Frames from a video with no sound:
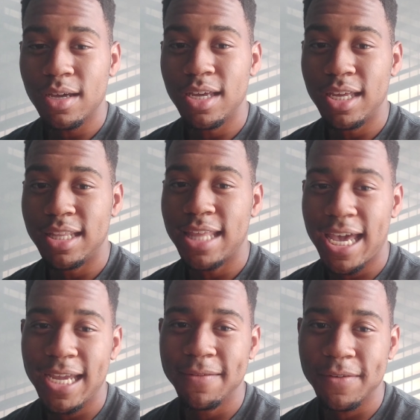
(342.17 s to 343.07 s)
and
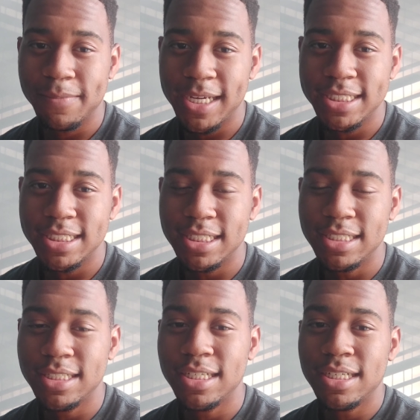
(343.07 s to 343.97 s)
that
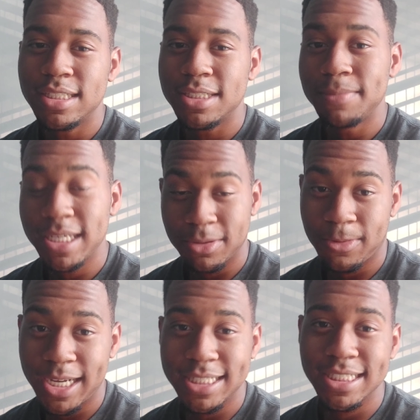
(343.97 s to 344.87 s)
information to make the
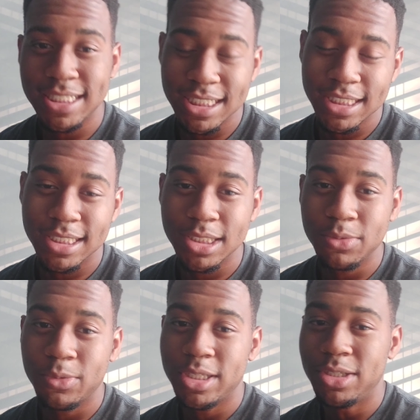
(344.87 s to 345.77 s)
right
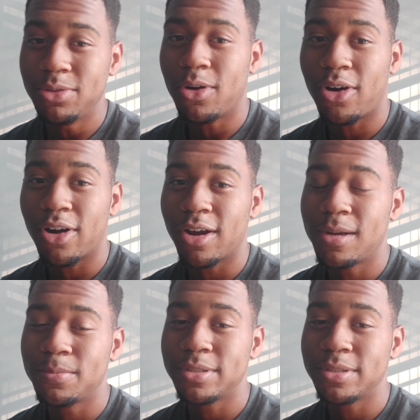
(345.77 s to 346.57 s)
decisions when you are